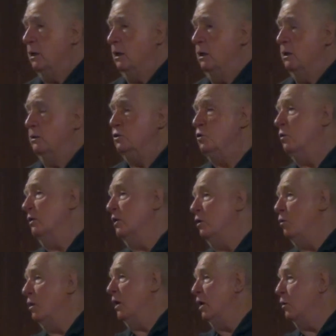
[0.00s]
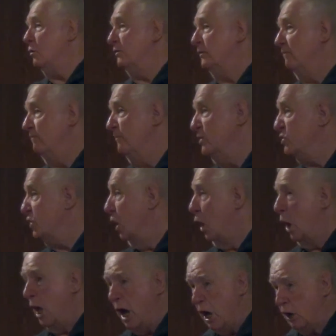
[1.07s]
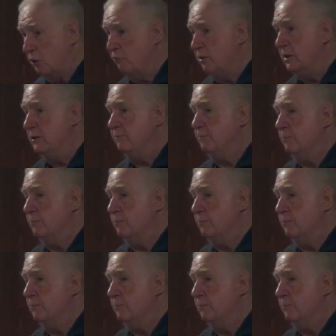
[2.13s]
and doing away with the visa lottery.